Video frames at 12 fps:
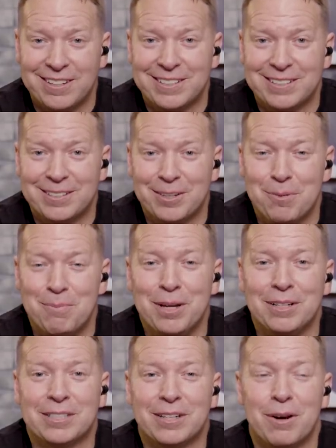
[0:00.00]
Right. So the
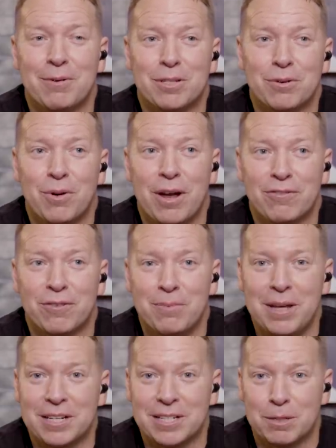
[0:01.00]
military was a way for me
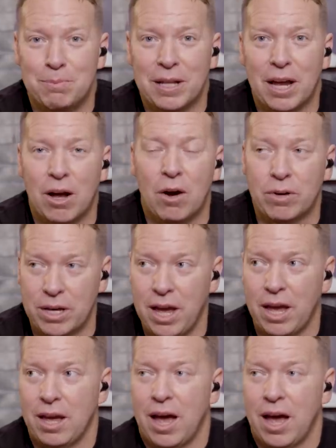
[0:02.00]
to just be like, okay,